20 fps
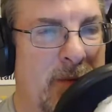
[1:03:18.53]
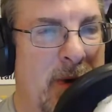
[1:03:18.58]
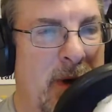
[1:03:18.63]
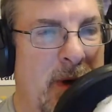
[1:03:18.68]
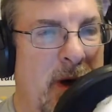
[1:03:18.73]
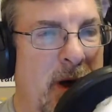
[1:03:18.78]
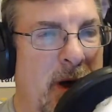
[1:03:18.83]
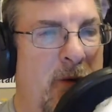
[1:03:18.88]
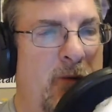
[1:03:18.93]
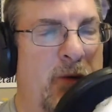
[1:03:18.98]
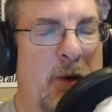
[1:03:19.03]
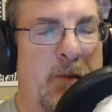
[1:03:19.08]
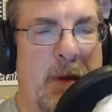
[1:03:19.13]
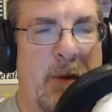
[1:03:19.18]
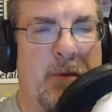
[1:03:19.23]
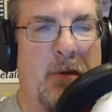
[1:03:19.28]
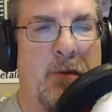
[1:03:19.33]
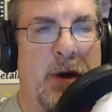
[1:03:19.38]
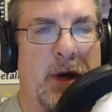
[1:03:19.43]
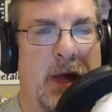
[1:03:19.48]
hopefully
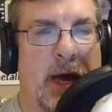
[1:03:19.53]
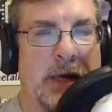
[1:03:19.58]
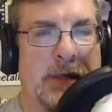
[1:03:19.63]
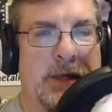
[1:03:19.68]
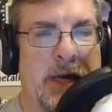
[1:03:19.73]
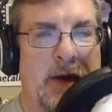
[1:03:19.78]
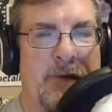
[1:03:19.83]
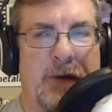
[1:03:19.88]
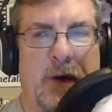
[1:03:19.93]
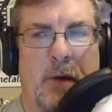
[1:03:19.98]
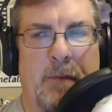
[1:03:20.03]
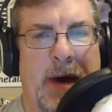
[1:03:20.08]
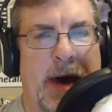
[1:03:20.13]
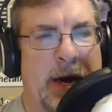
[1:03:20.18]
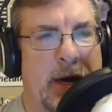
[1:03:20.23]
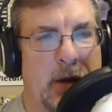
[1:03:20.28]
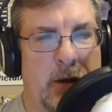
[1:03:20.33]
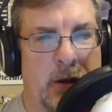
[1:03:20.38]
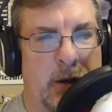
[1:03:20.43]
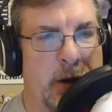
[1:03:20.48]
people realize that. If you go back
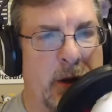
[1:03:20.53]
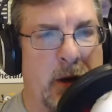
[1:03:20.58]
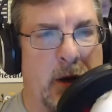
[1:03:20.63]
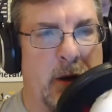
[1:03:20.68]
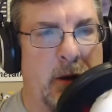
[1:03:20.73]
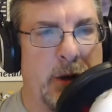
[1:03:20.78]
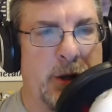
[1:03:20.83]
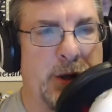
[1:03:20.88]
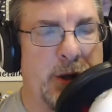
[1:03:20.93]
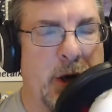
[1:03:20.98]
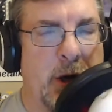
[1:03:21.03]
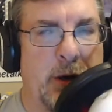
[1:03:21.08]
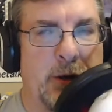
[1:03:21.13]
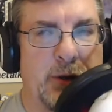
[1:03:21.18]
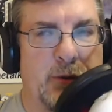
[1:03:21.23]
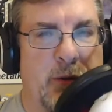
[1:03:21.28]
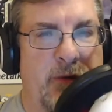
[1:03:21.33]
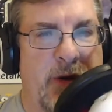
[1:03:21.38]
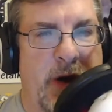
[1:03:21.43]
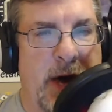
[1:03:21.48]
and look at all our shows,
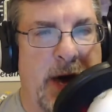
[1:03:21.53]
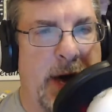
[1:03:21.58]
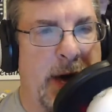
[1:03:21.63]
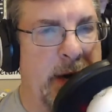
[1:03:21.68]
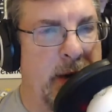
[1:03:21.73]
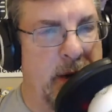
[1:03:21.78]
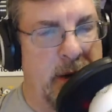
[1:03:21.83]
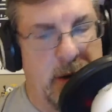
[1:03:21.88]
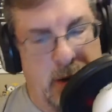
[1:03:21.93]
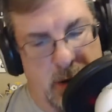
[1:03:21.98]
we've had